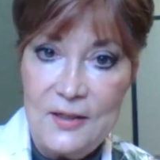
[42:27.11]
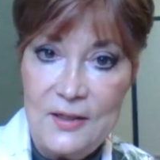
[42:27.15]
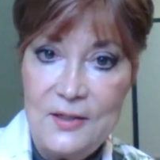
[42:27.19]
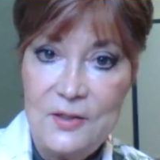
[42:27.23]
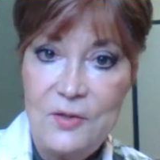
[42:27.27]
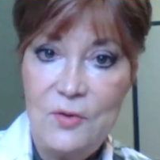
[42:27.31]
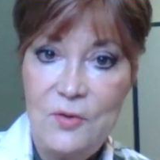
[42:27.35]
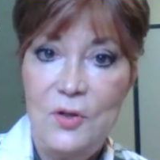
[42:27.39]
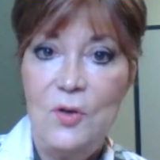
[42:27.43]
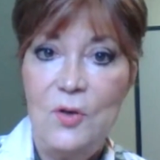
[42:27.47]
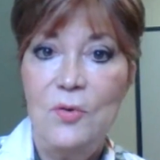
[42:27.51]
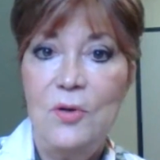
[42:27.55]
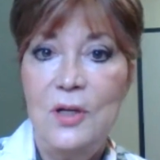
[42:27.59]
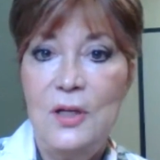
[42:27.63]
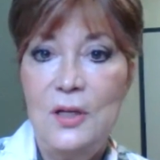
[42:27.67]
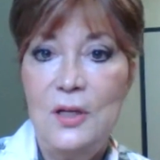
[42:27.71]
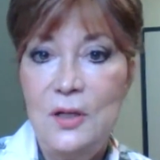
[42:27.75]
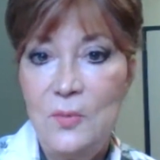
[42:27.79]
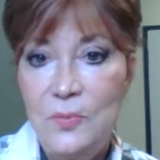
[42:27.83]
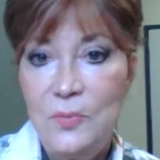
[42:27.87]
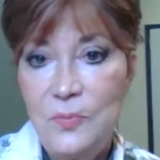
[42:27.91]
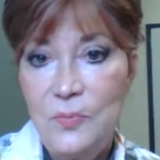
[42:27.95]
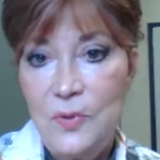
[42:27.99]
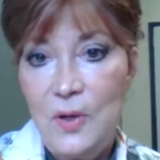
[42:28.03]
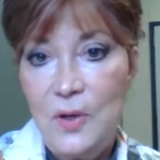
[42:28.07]
So you're
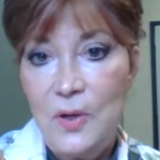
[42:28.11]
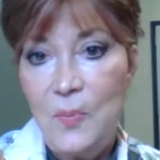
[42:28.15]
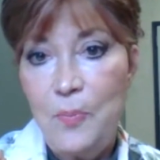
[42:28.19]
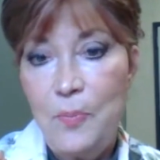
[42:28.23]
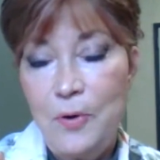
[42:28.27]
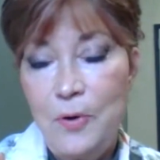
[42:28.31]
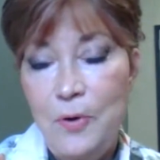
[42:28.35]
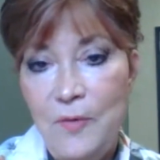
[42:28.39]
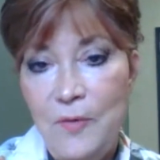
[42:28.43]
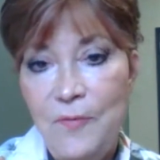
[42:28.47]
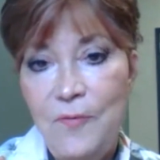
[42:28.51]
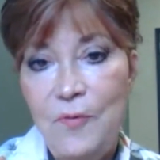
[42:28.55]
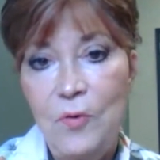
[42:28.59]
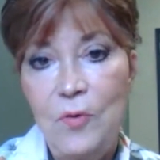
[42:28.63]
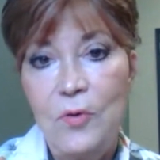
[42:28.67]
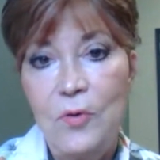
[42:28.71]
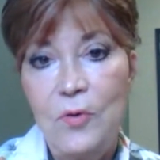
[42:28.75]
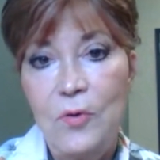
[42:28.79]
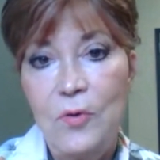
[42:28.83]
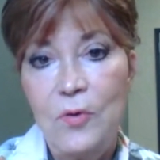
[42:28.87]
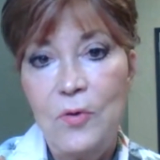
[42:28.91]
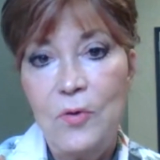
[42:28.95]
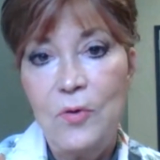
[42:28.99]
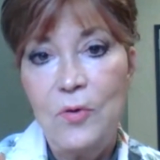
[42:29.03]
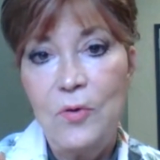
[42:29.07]
in a prayerful